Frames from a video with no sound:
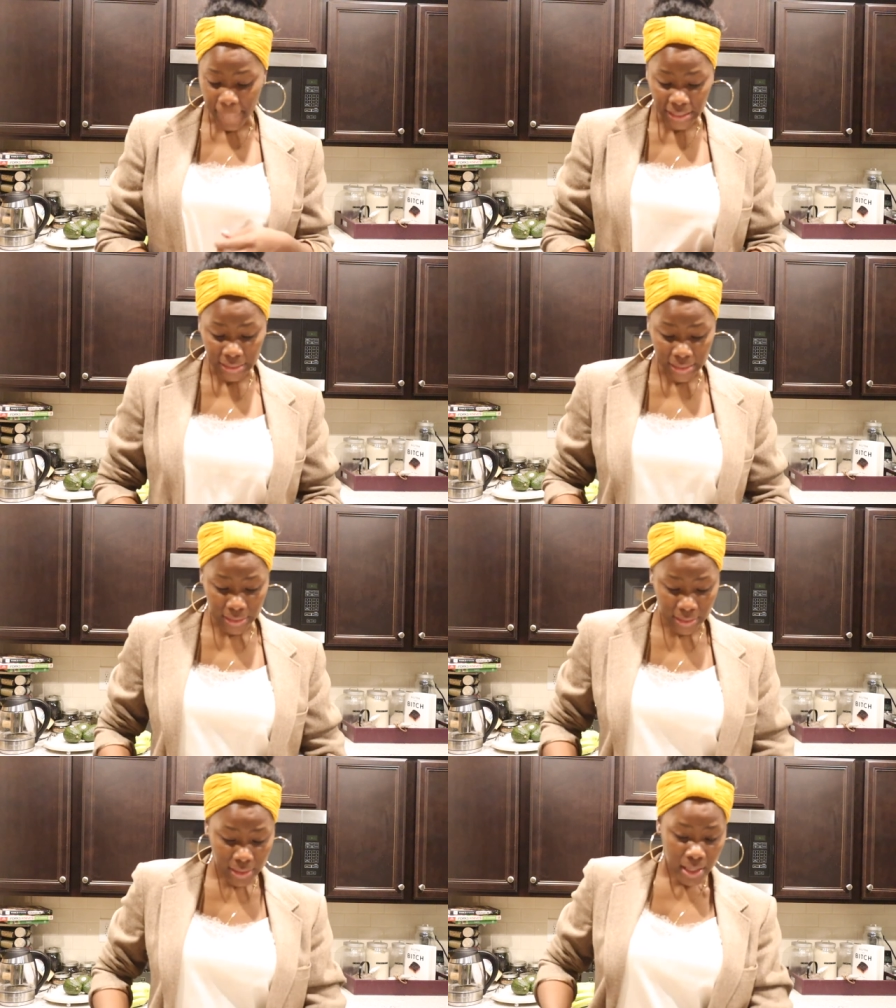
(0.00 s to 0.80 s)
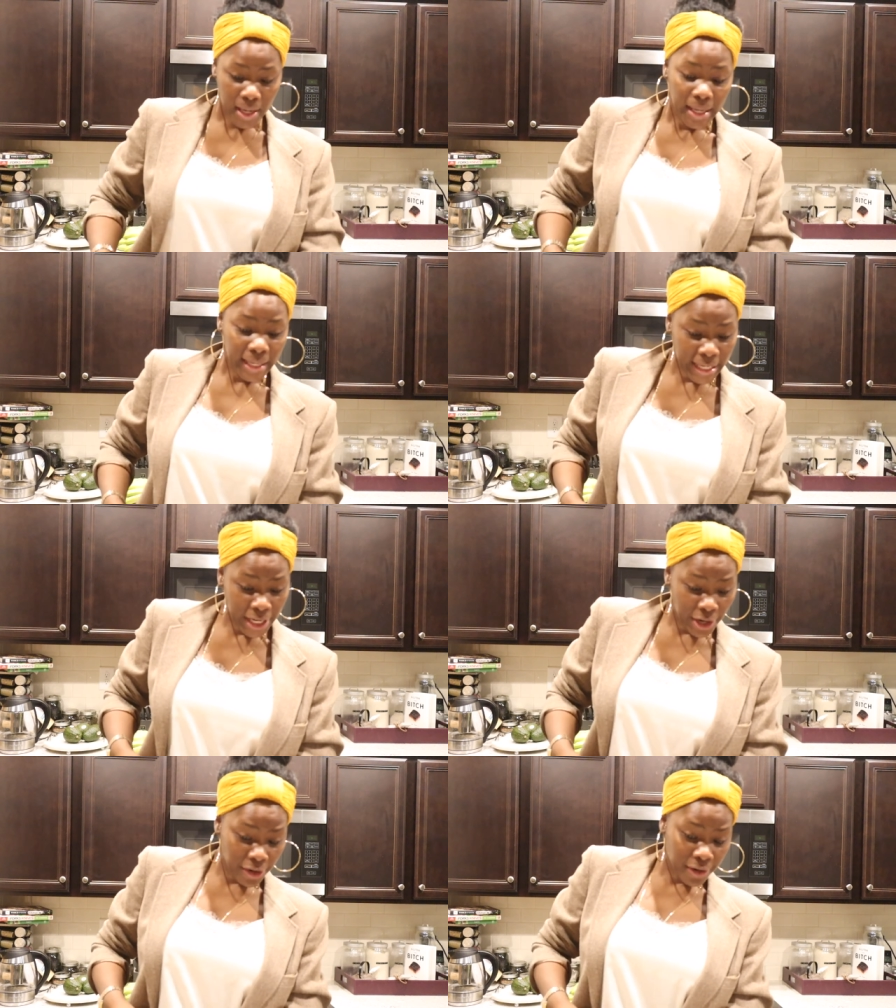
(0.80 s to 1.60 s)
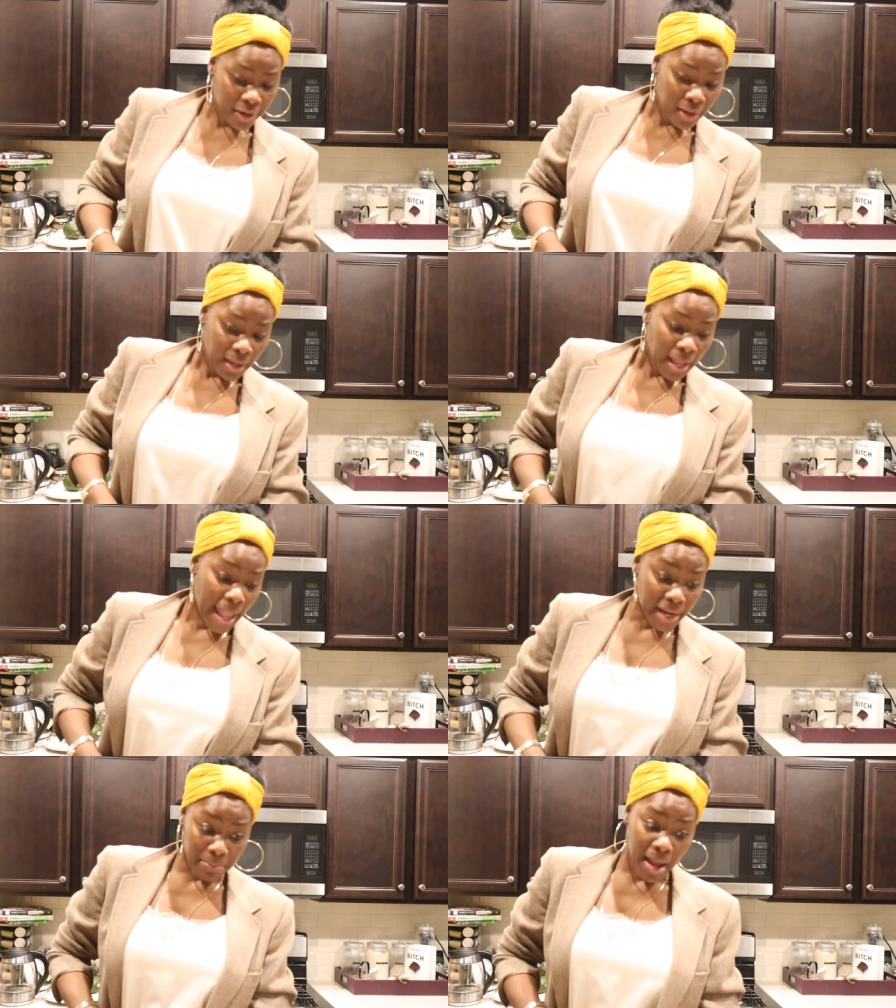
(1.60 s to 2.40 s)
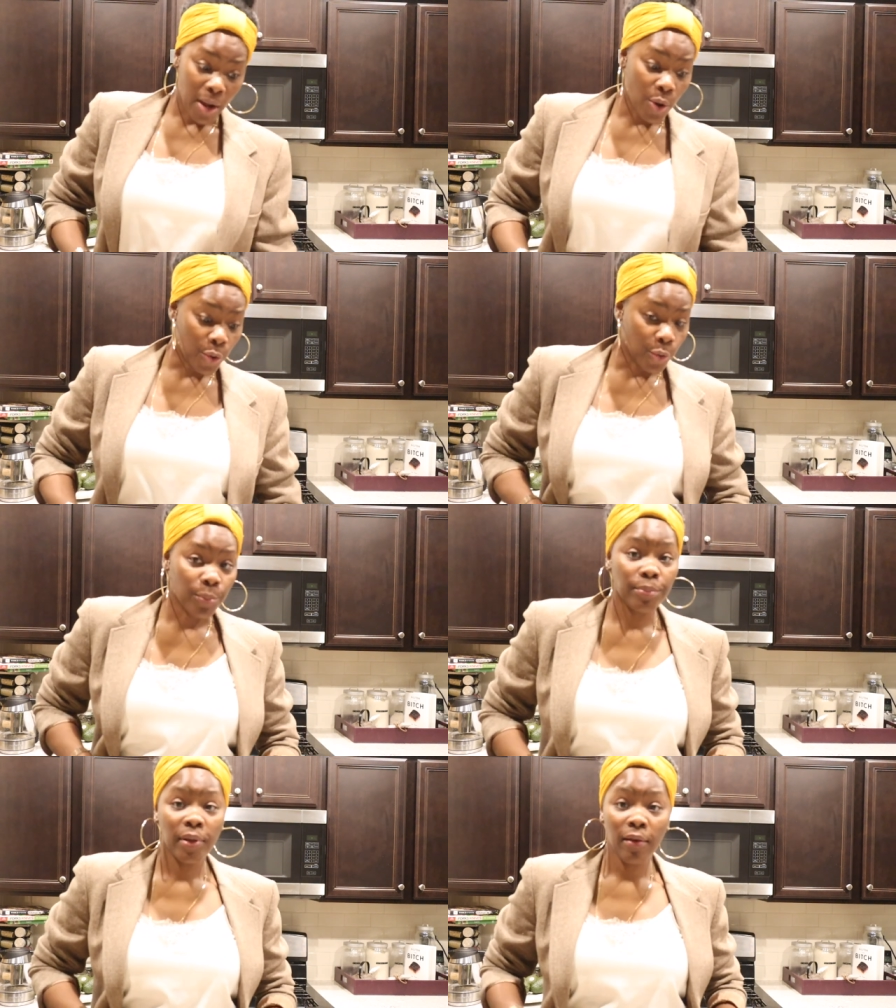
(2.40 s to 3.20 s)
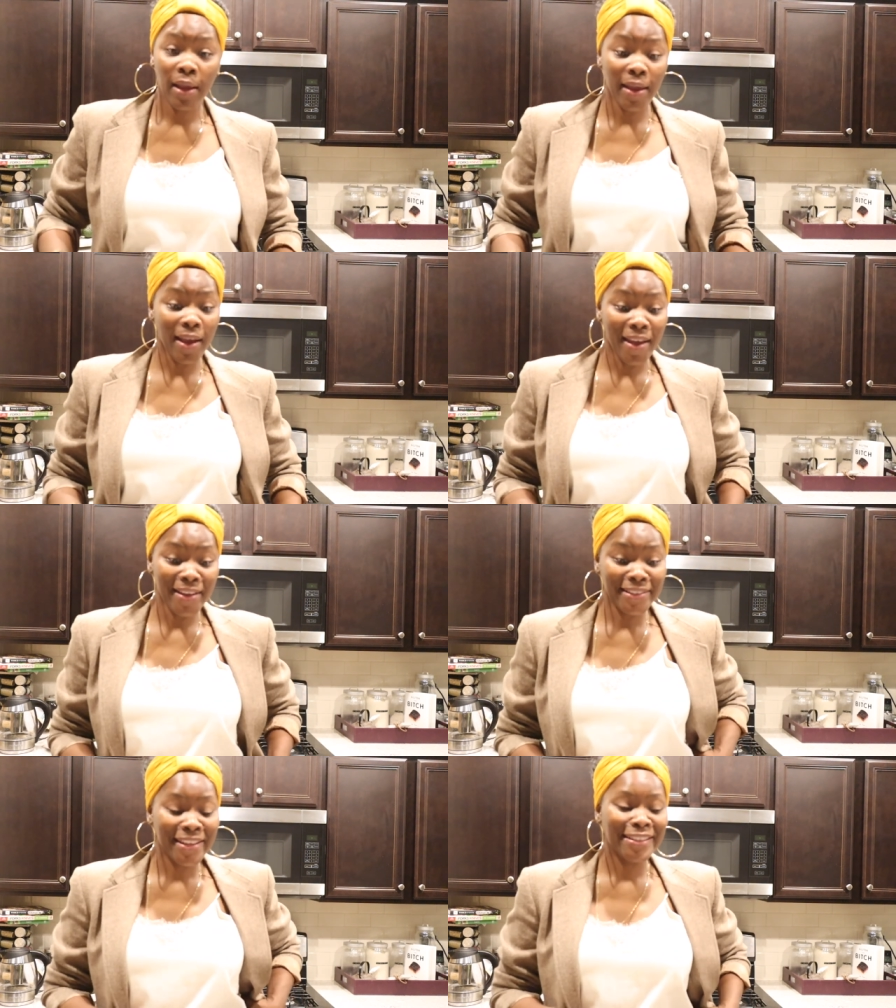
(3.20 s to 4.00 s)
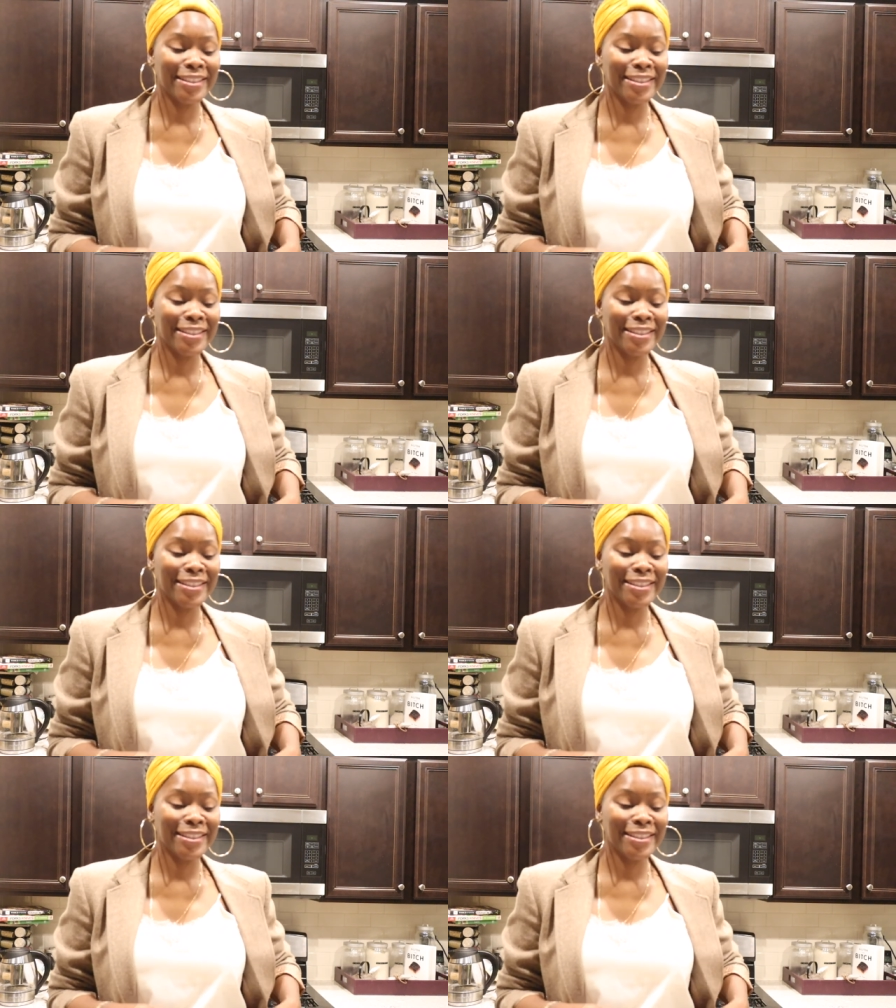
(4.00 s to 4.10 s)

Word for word: basis here at my home. Okay guys?